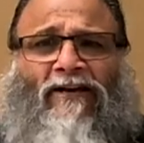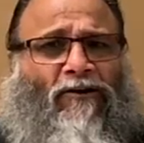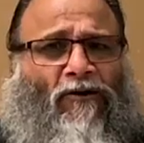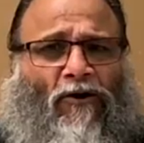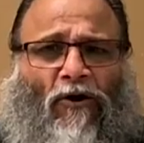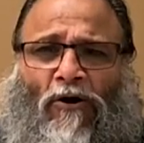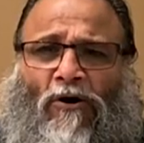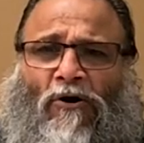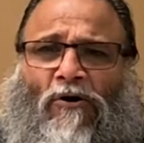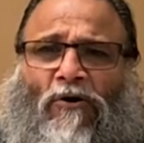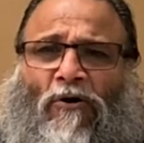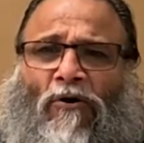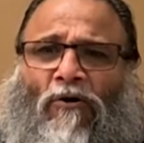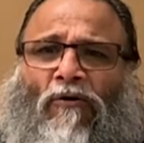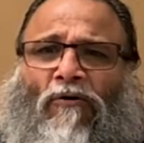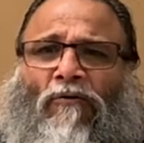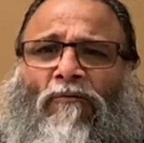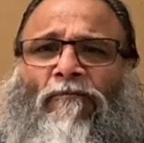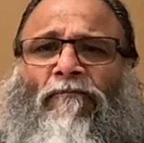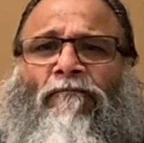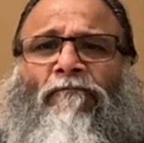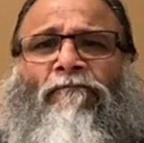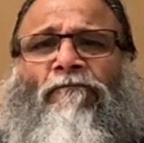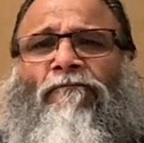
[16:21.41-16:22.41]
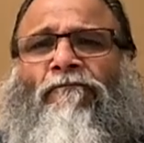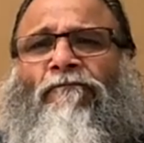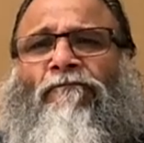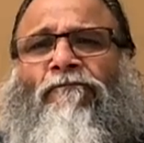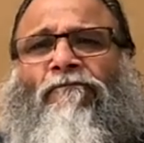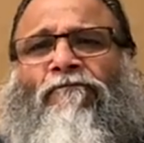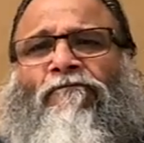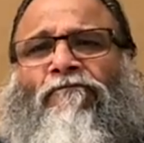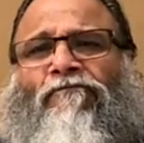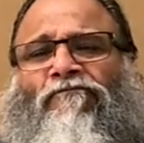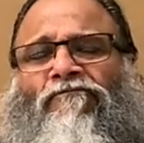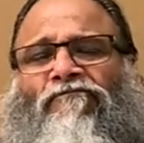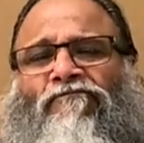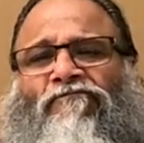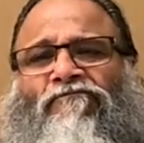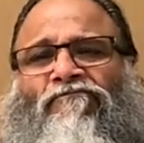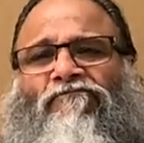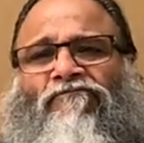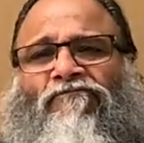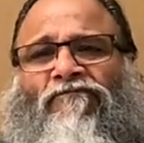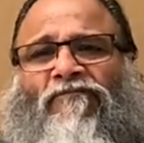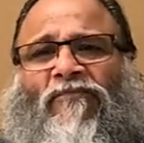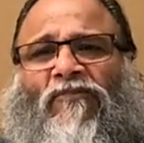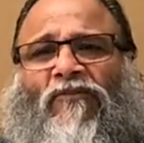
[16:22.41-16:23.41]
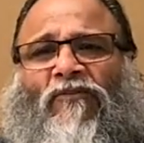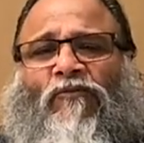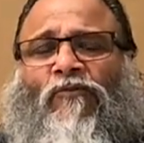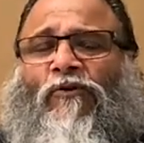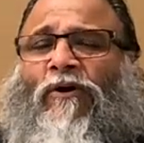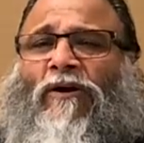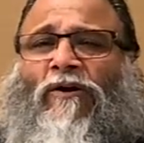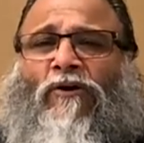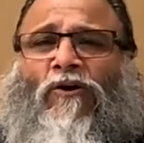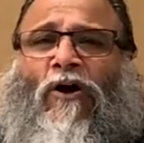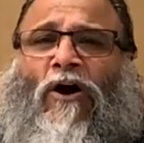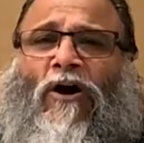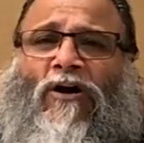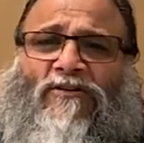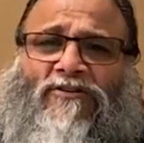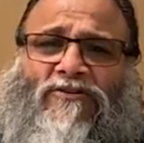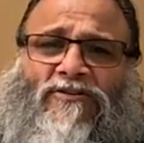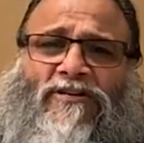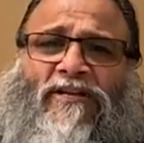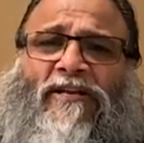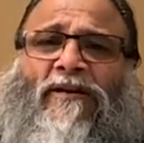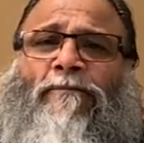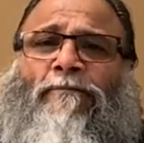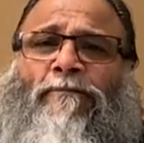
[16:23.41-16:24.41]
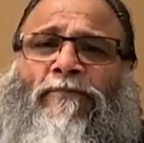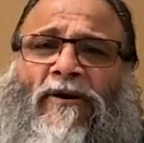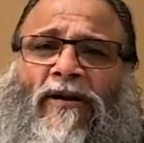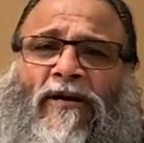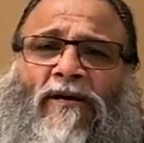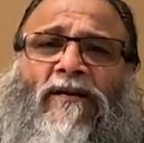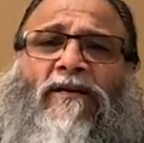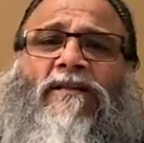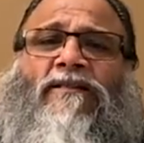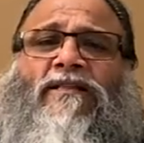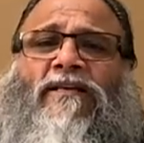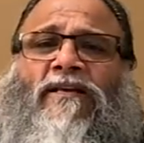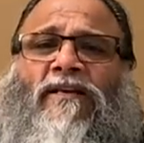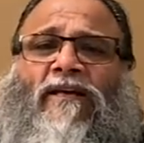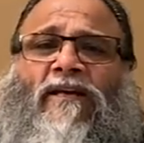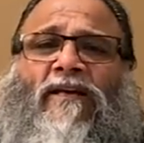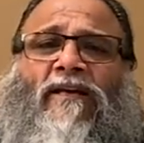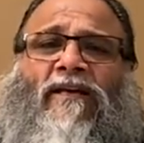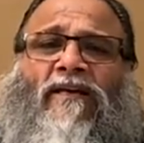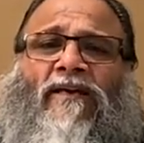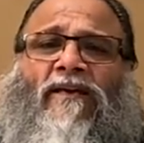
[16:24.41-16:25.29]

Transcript: No. You are lost in Prakriti.